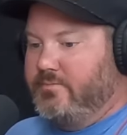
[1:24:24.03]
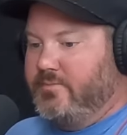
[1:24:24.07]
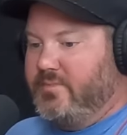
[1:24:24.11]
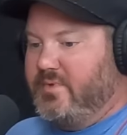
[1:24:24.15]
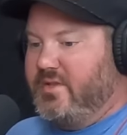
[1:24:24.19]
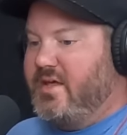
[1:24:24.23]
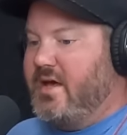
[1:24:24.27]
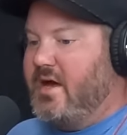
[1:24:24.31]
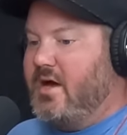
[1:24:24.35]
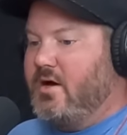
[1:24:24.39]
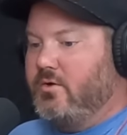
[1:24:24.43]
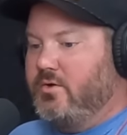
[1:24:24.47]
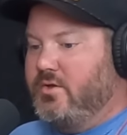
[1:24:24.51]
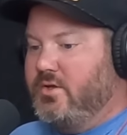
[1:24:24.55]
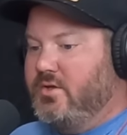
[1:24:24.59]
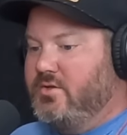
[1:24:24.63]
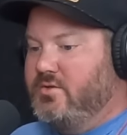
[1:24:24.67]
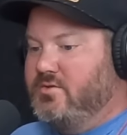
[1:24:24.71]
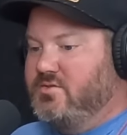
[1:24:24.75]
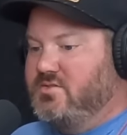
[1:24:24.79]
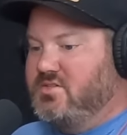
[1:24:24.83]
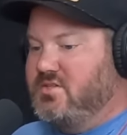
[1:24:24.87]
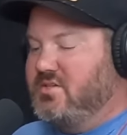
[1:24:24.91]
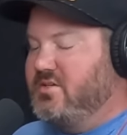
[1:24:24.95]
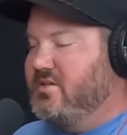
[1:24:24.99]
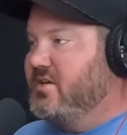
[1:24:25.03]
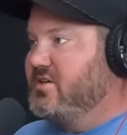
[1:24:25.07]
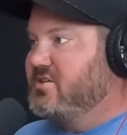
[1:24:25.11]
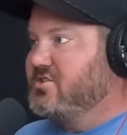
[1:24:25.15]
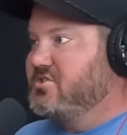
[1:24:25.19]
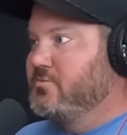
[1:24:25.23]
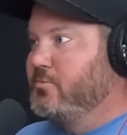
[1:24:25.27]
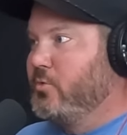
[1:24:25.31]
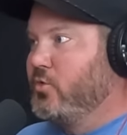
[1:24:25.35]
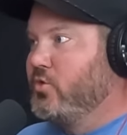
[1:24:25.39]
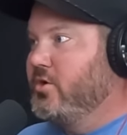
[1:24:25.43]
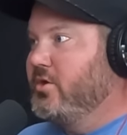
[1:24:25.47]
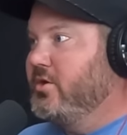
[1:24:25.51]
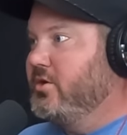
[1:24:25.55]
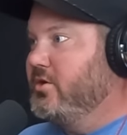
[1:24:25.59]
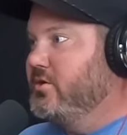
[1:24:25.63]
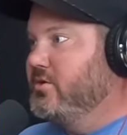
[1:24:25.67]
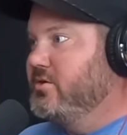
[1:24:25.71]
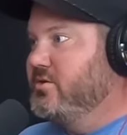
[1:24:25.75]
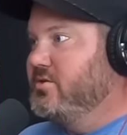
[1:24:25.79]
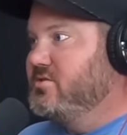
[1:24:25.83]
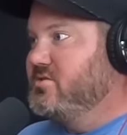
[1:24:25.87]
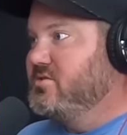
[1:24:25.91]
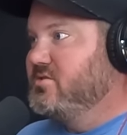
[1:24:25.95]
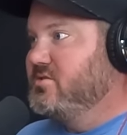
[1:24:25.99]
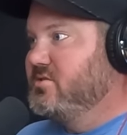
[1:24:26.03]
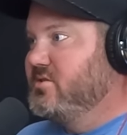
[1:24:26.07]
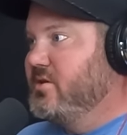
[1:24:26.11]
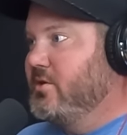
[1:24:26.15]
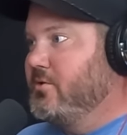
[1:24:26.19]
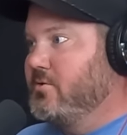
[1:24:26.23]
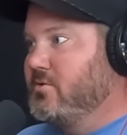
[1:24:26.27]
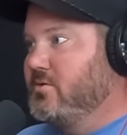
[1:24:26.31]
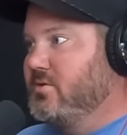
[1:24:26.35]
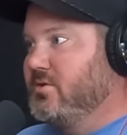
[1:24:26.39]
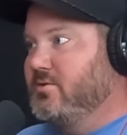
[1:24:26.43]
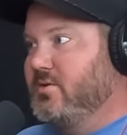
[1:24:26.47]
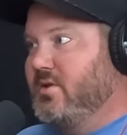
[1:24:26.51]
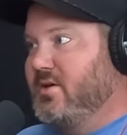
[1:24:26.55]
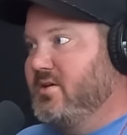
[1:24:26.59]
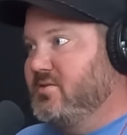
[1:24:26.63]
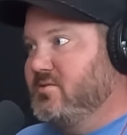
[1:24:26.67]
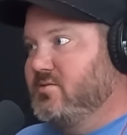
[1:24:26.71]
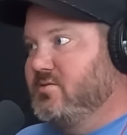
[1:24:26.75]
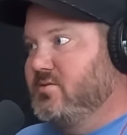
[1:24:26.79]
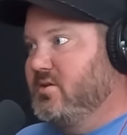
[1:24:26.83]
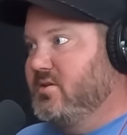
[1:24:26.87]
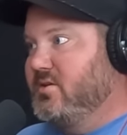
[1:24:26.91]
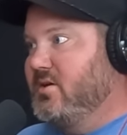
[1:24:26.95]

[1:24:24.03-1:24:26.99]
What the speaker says: Galleons and Dick's Sporting Goods, they're like the